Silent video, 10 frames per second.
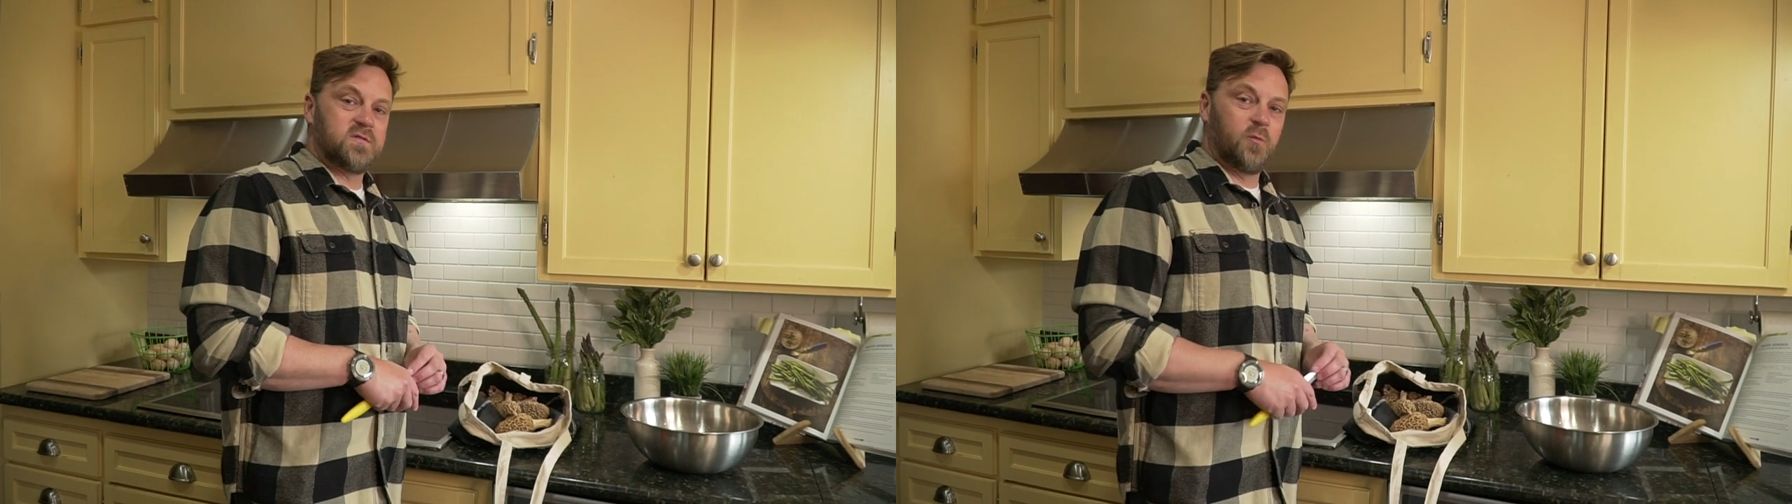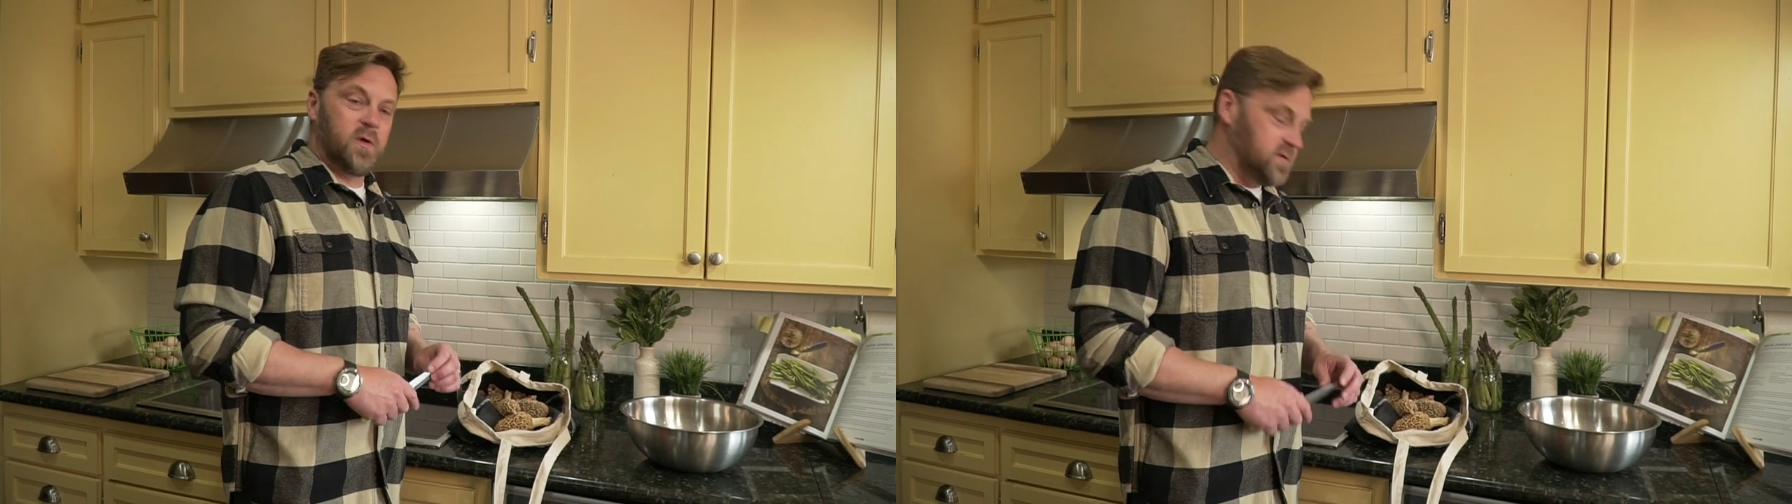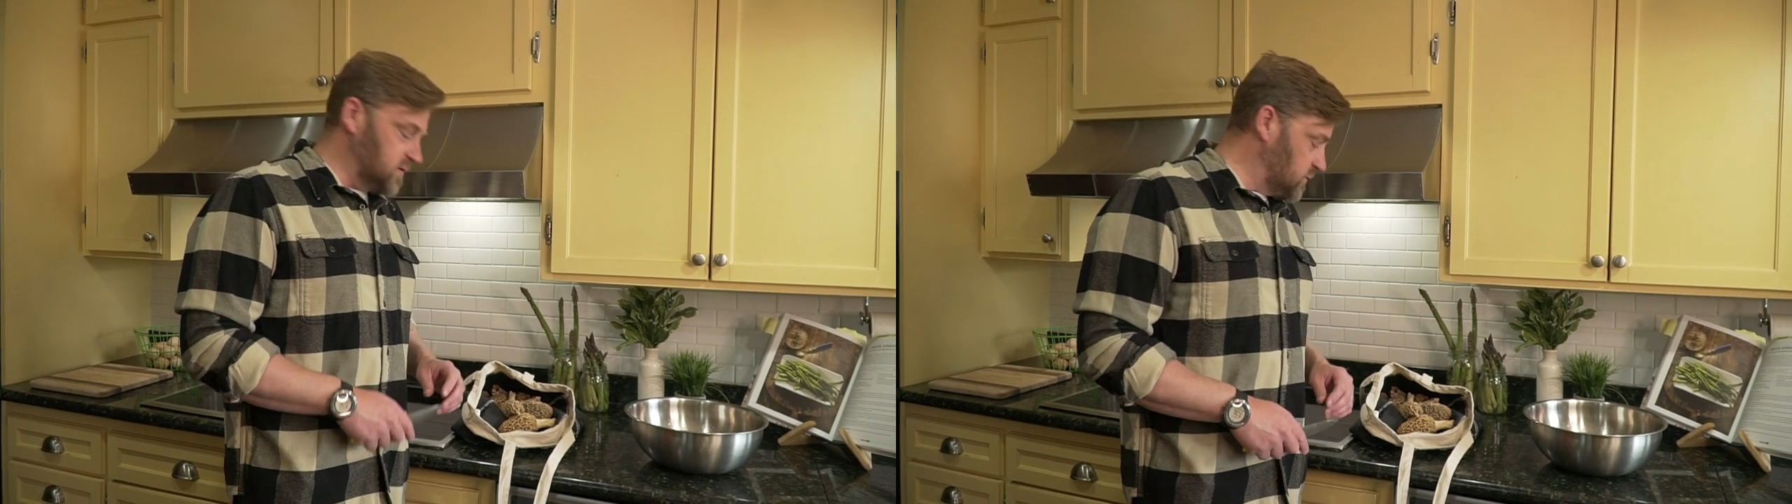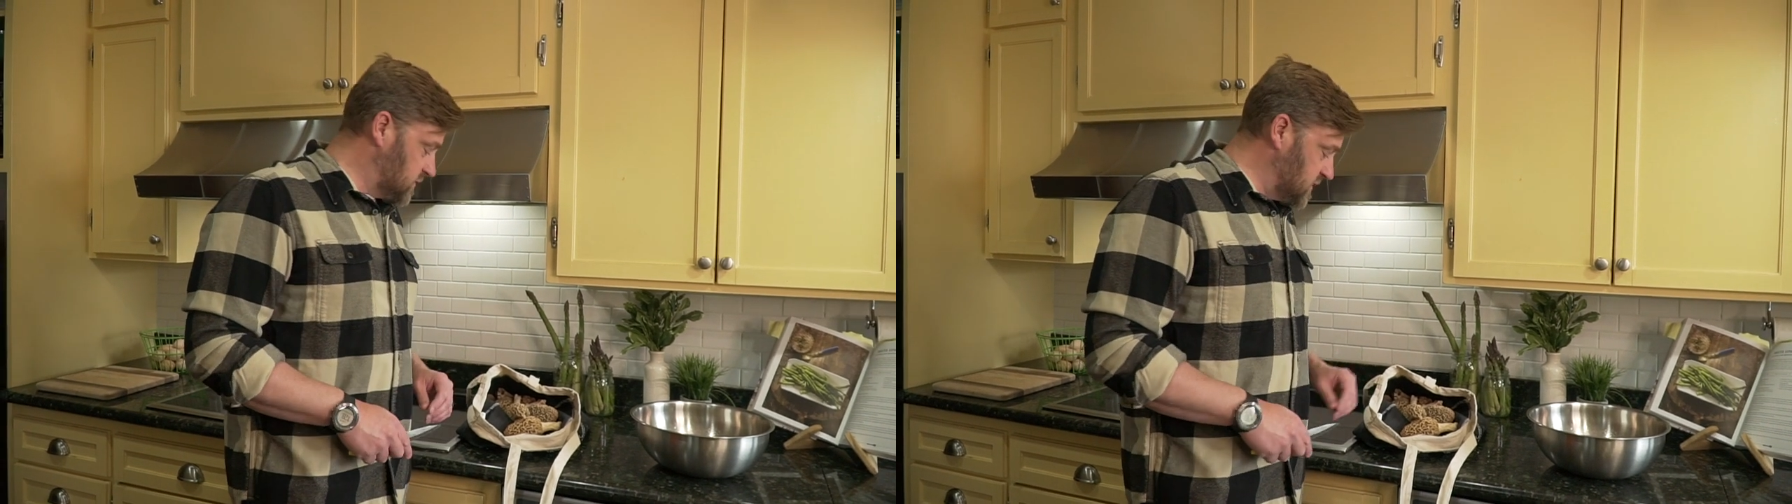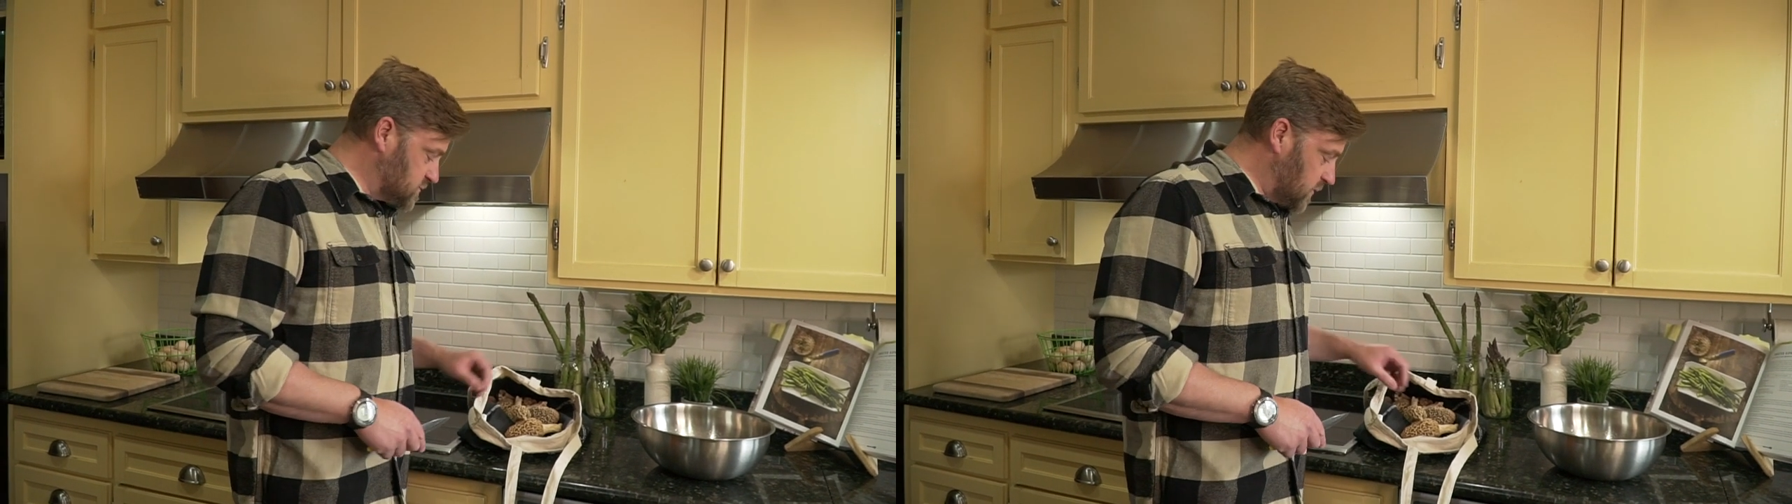that we do
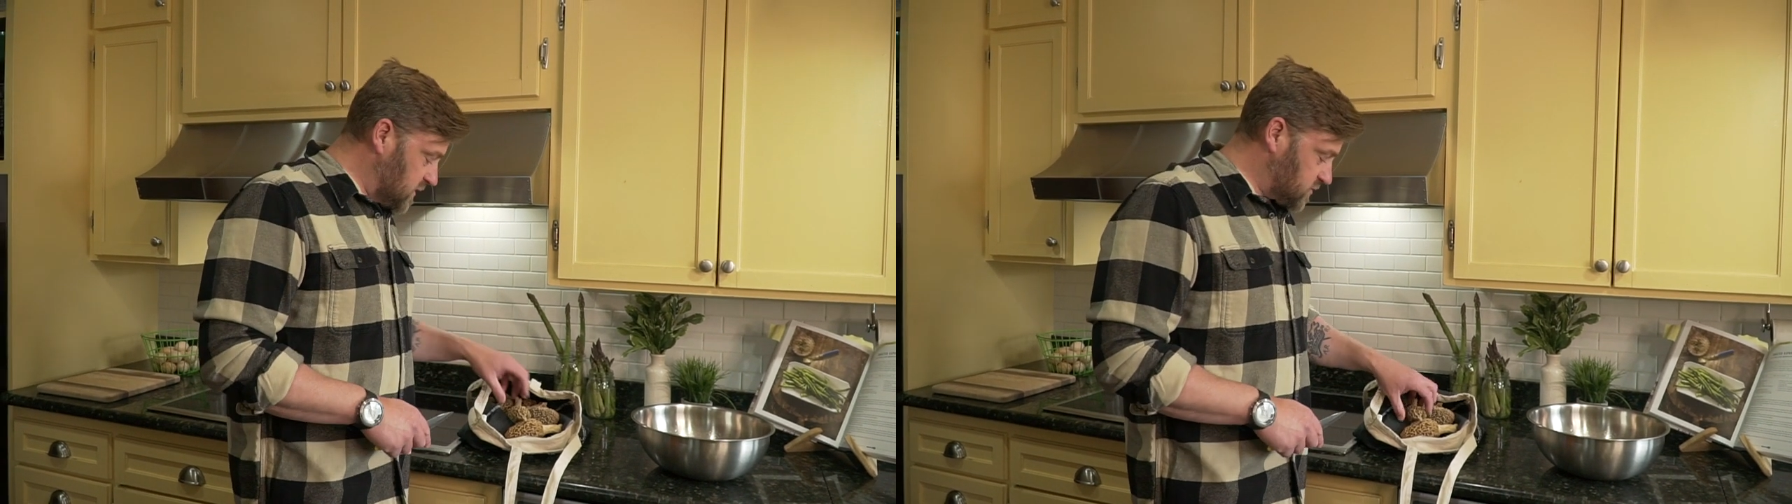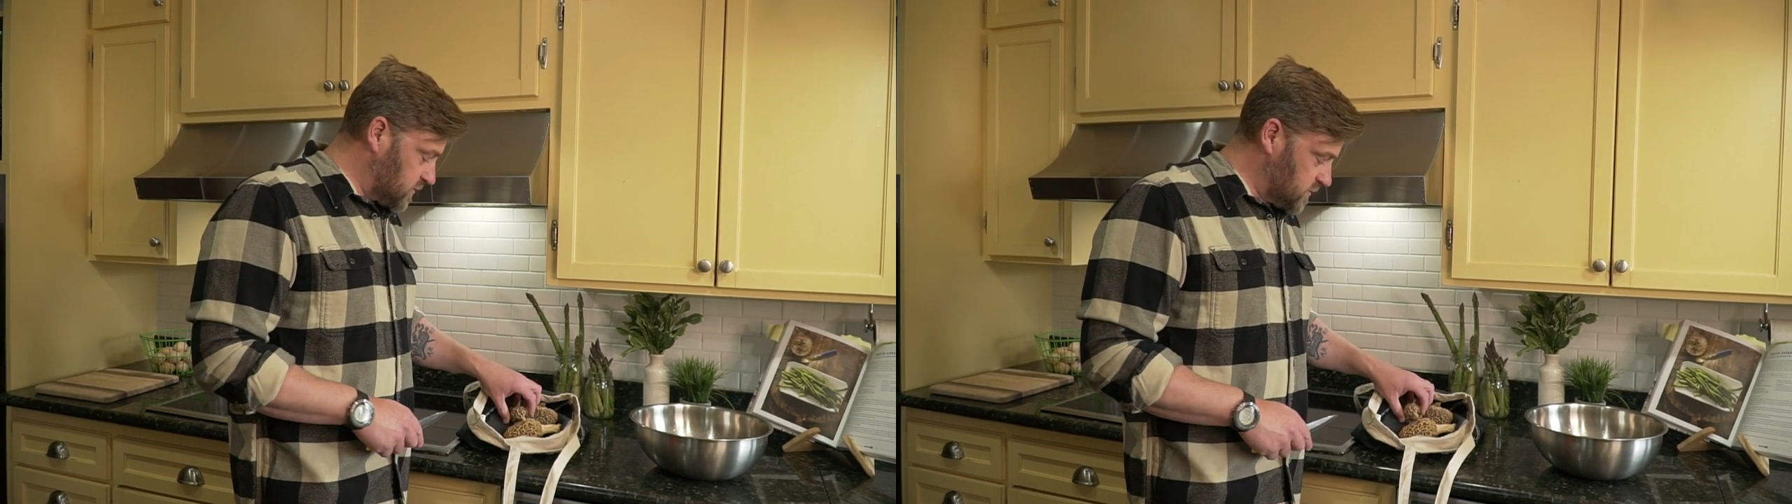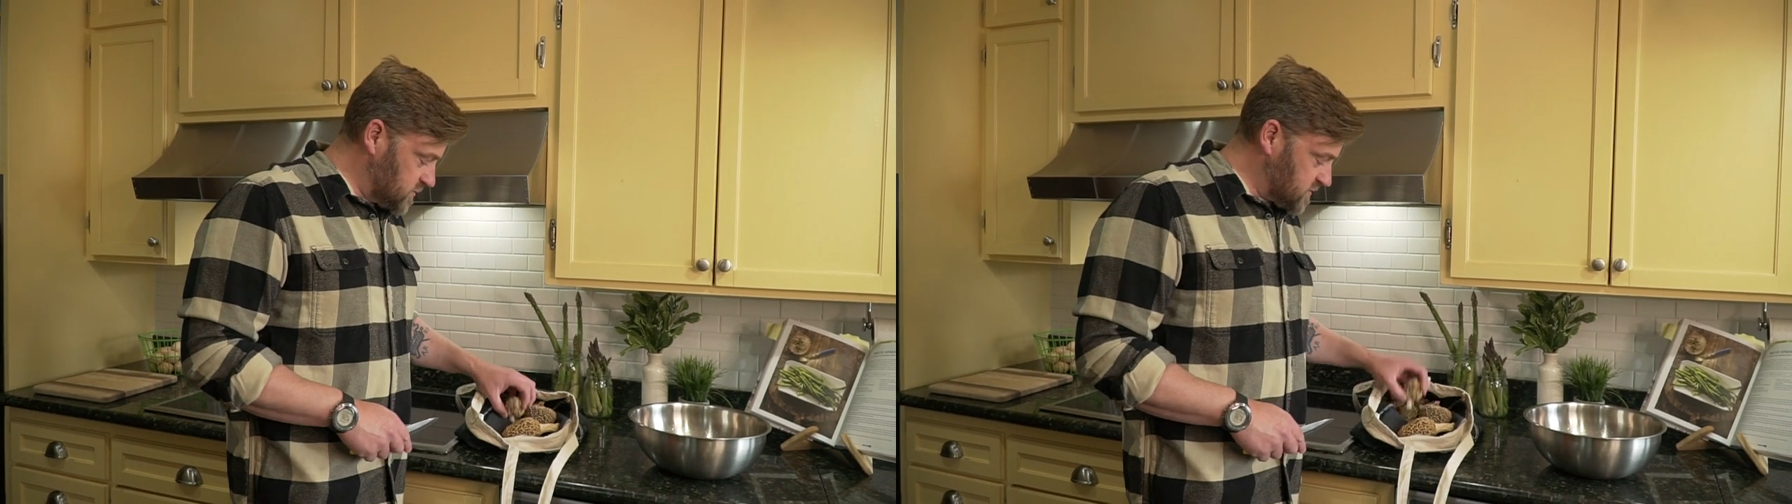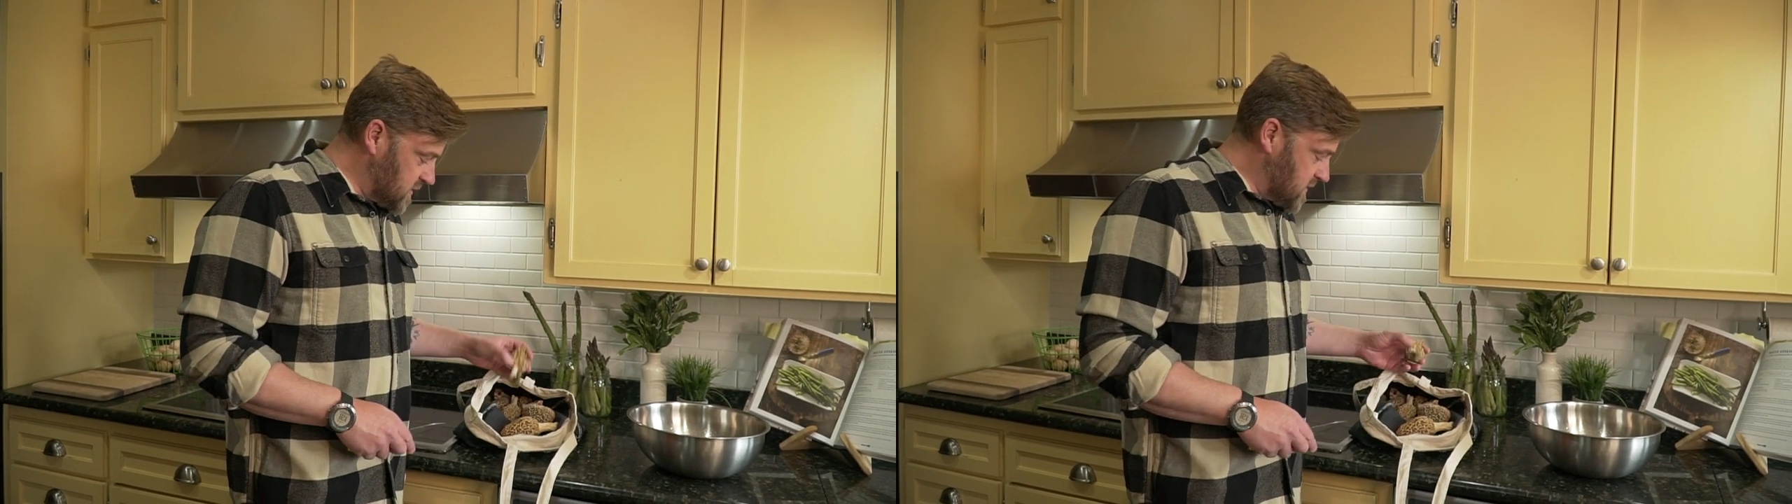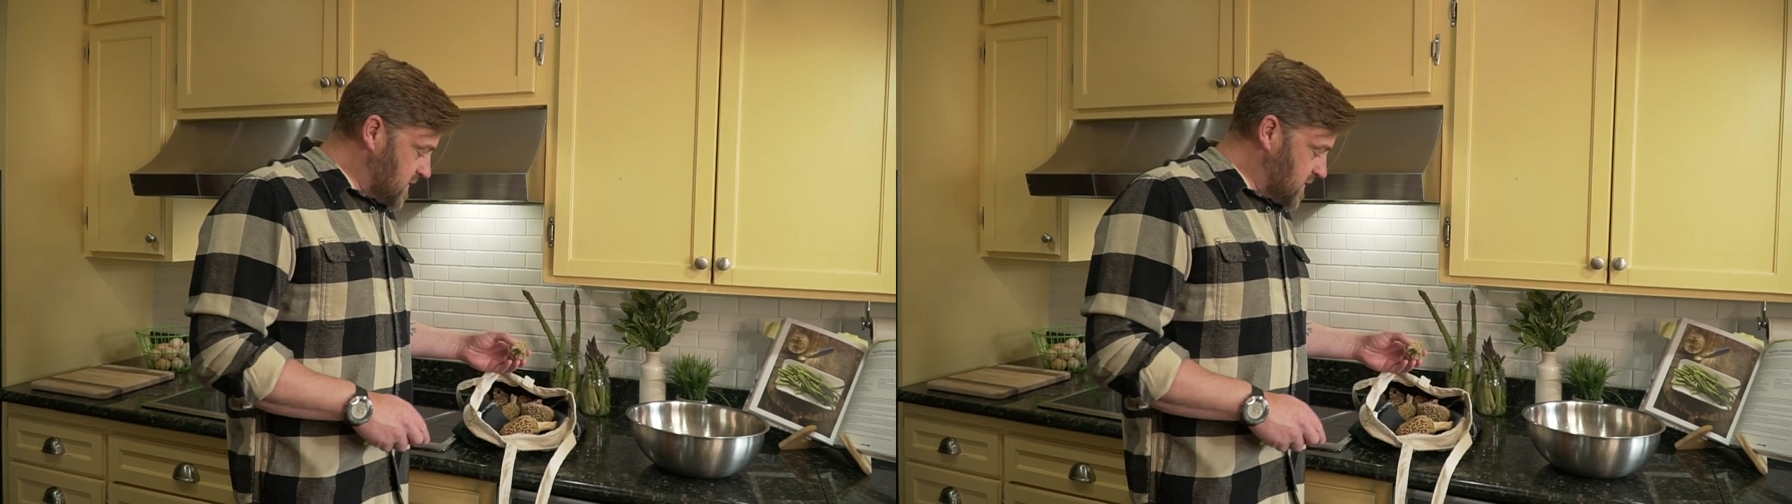with these mushrooms.